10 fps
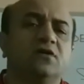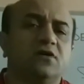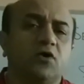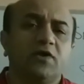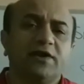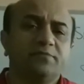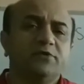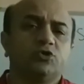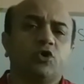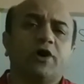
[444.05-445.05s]
Now let me
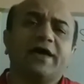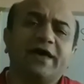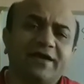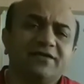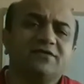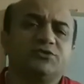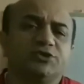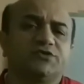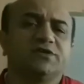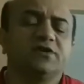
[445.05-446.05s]
draw another
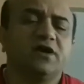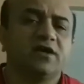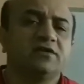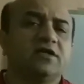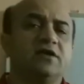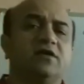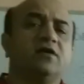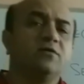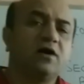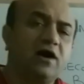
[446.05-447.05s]
tracing and then
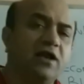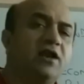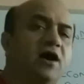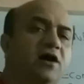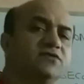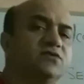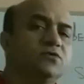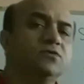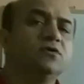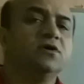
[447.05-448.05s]
I'll ask
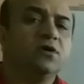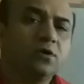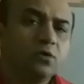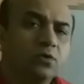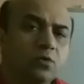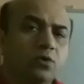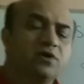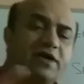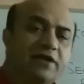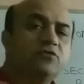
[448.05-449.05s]
you,
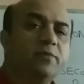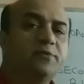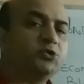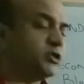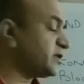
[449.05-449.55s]
can you appreciate